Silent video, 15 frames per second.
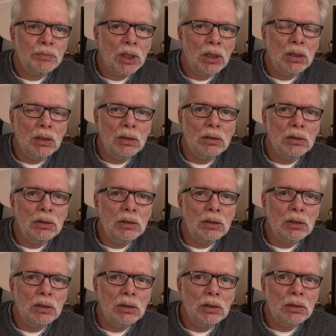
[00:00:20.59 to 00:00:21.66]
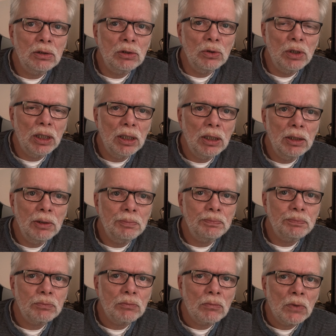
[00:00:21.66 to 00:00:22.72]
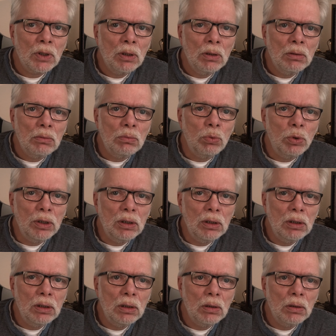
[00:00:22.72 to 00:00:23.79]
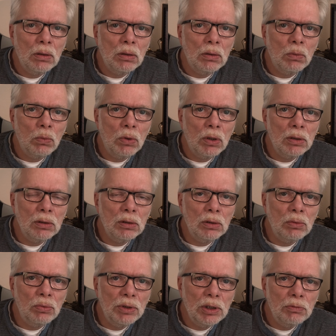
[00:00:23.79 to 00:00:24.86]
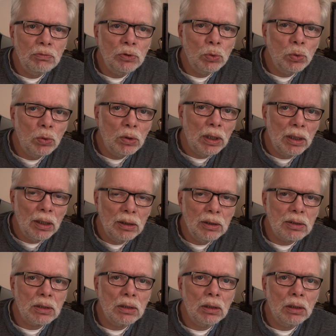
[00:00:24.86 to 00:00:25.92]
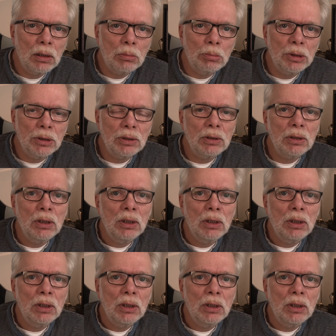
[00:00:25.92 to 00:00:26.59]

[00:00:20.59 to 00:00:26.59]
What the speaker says: And today we want to review at least a little bit